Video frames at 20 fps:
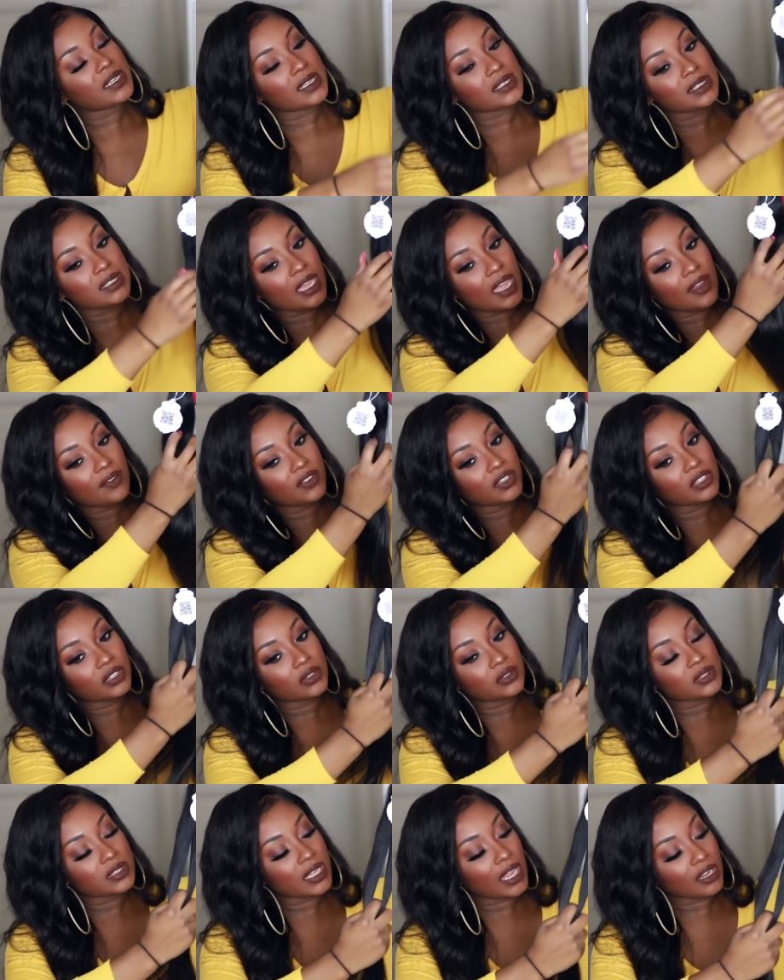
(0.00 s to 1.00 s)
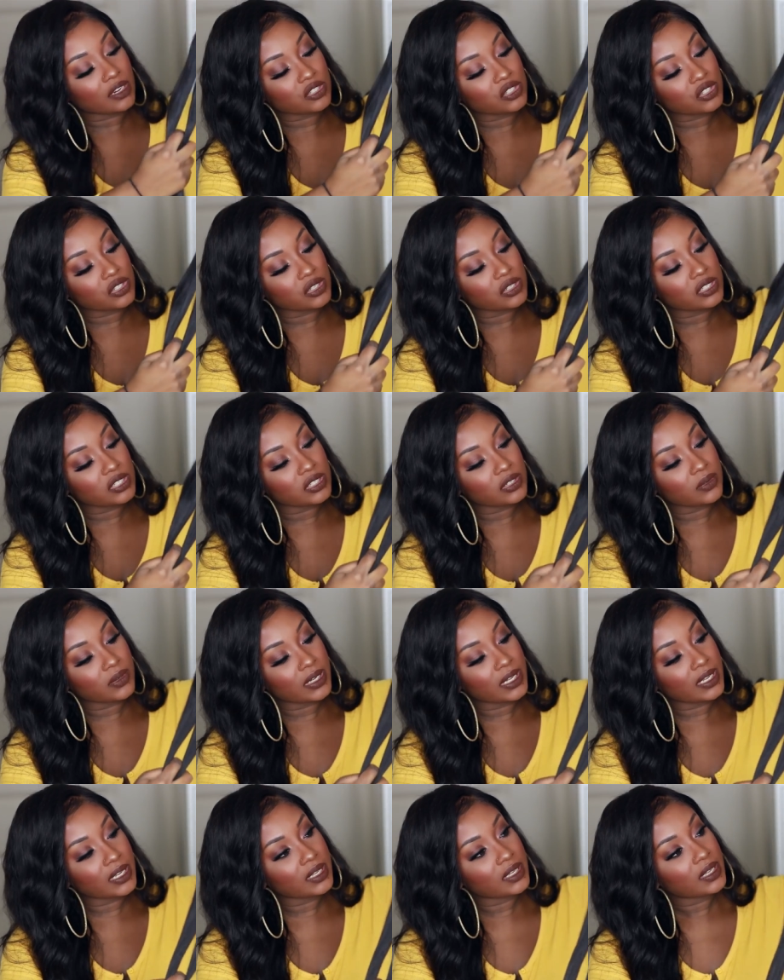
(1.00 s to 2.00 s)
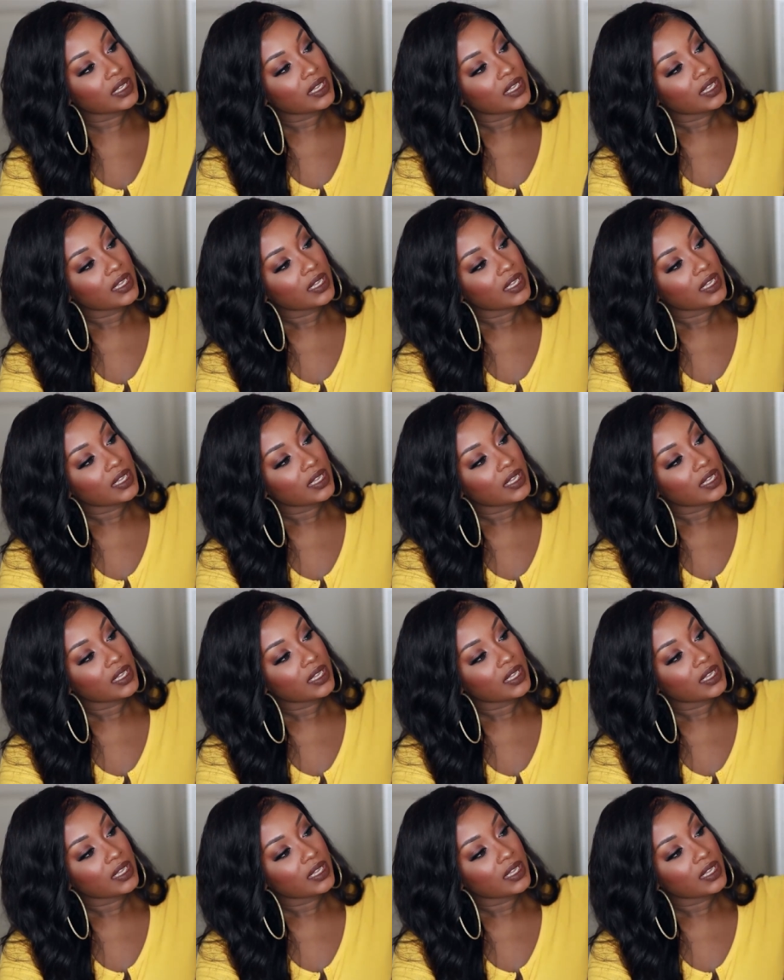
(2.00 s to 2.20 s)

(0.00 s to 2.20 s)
it does have a little texture to it.